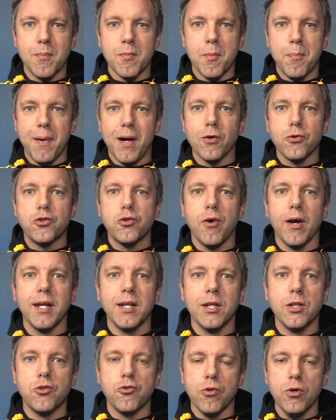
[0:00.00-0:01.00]
about
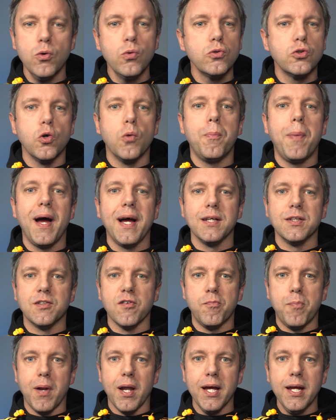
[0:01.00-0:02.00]
training drills or patterns
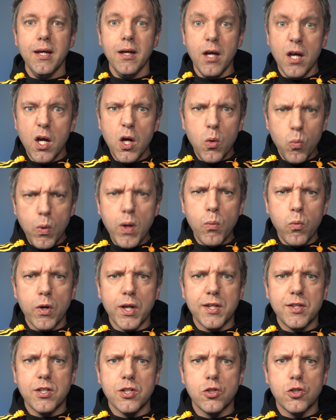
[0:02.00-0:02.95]
of play. We wanted to